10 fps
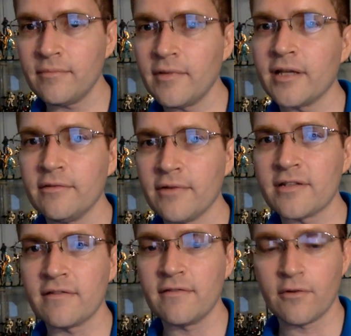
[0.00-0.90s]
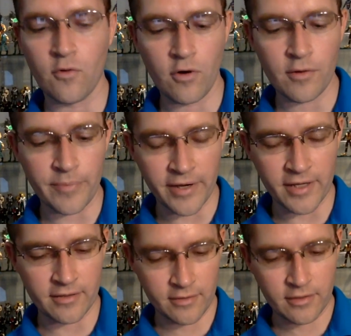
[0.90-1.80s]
like the rest of the core, but